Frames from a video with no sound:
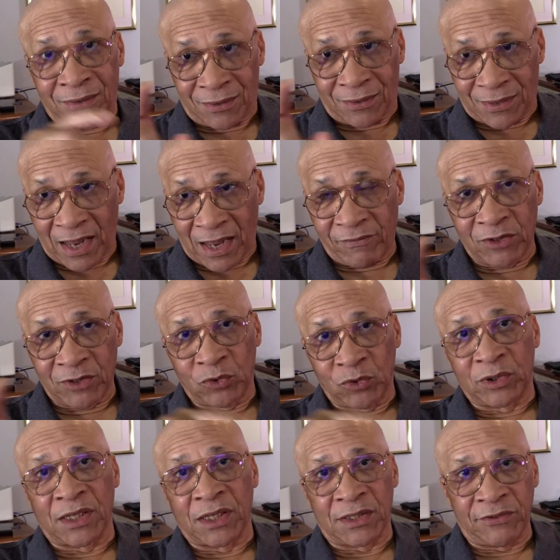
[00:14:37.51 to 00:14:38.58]
having to
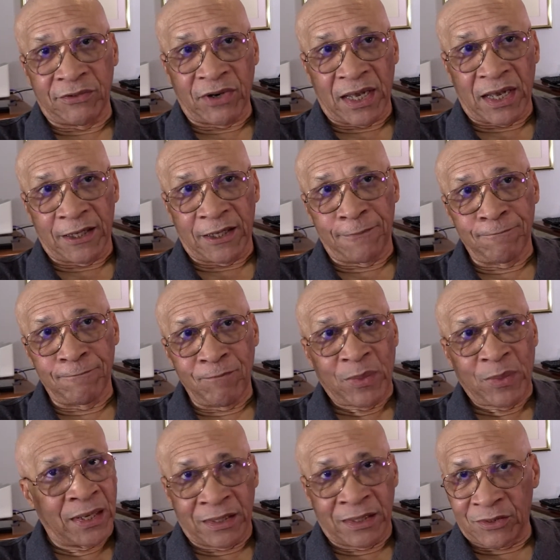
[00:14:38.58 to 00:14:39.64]
testify,
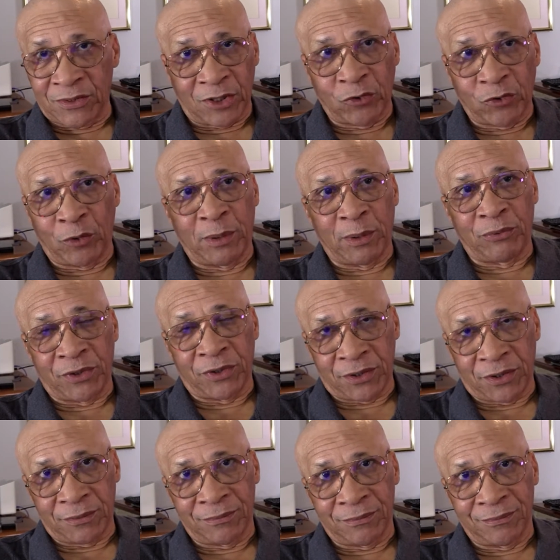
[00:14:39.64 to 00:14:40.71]
and it's not going to be pretty.
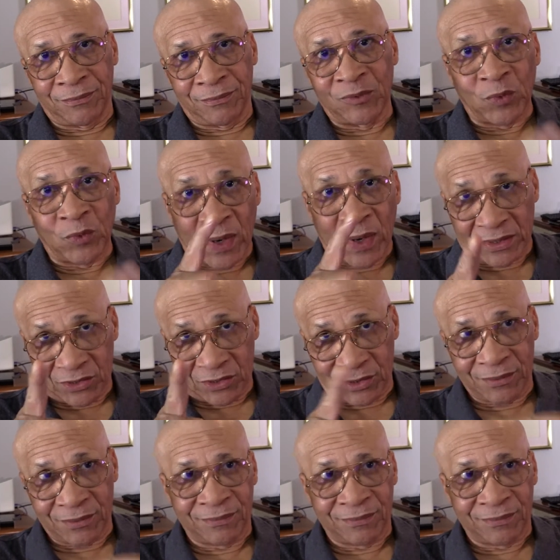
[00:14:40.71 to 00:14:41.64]
Watch.